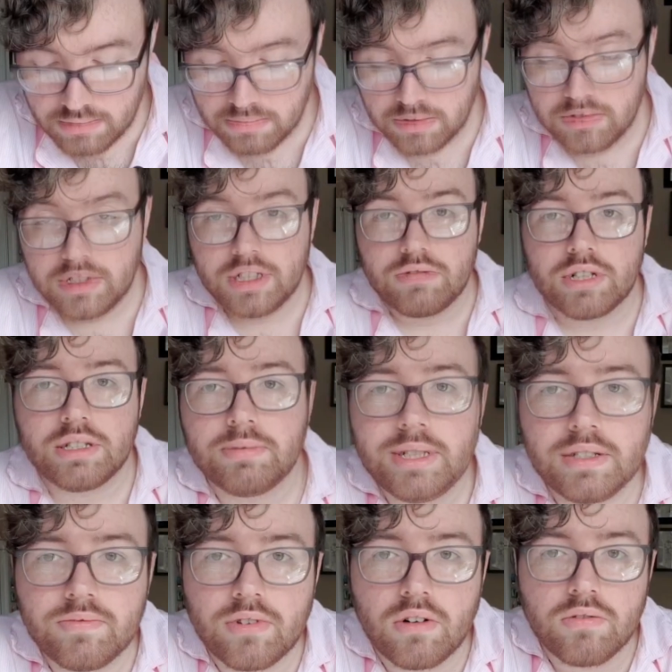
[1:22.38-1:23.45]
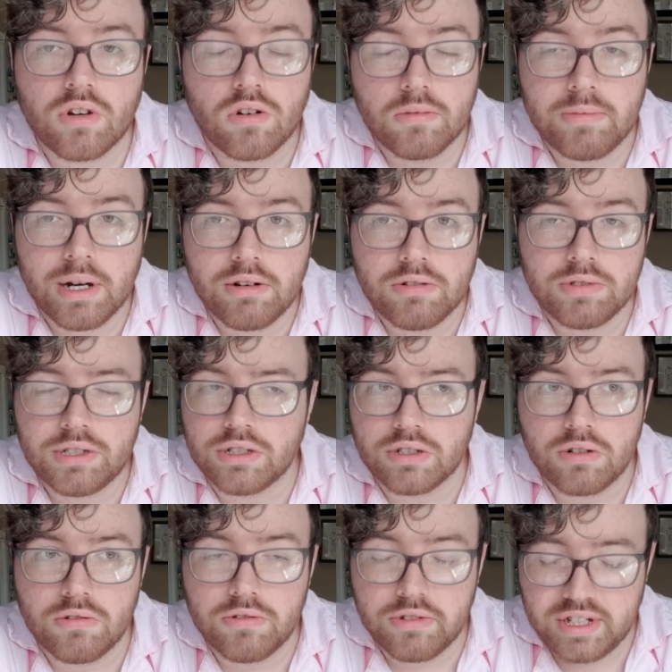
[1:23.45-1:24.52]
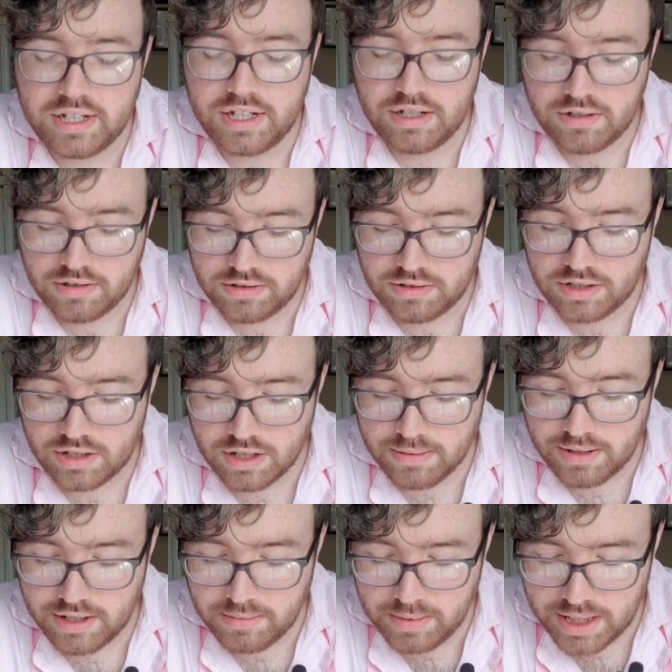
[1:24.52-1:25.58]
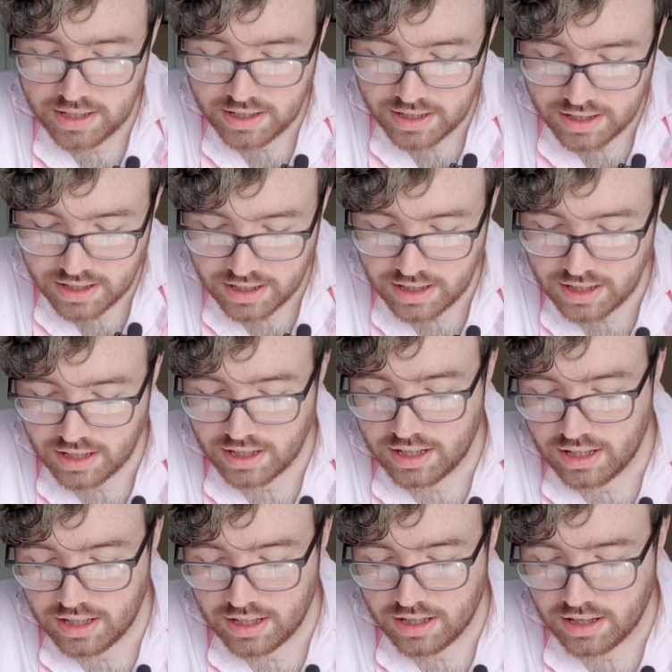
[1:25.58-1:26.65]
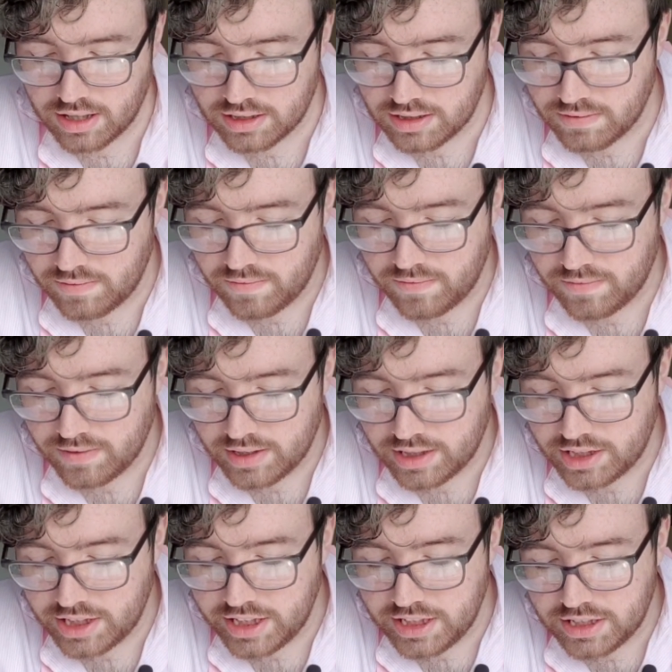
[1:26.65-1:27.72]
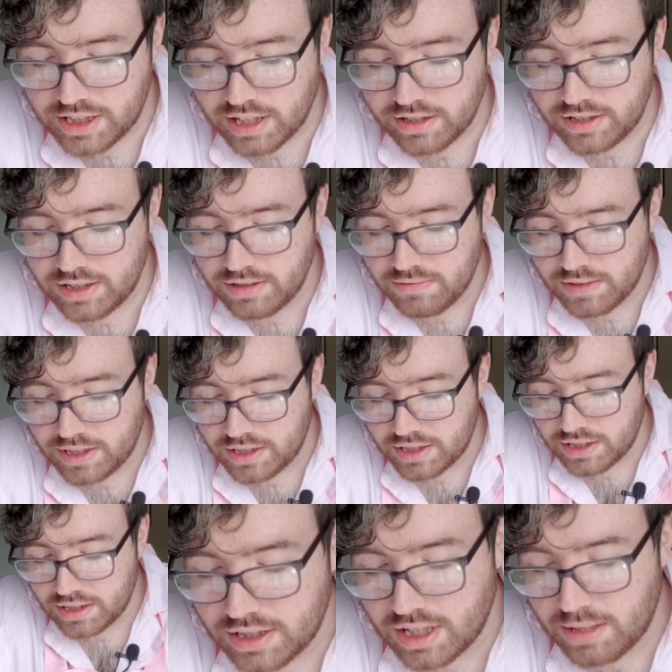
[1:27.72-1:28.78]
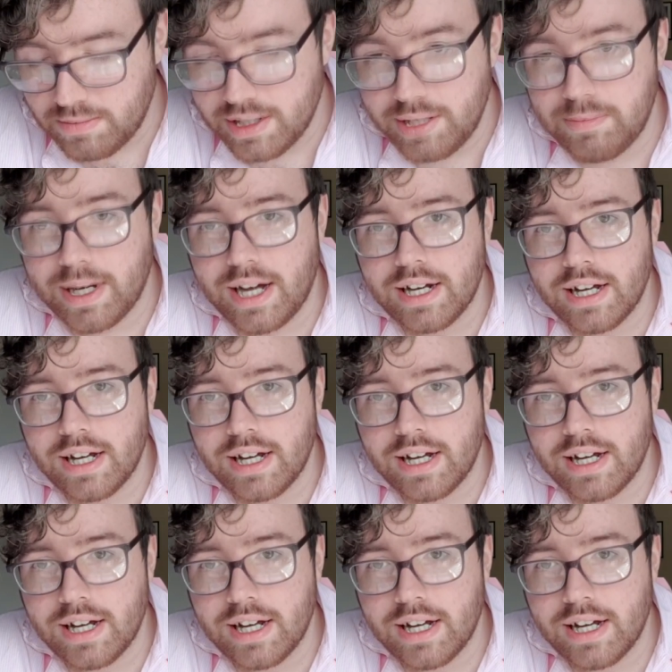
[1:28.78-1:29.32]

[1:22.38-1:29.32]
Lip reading: Most of these recipes involve corn powder, which is a whole thing I'll talk about in a minute. Lots of sheet gelatin, which I'm really bad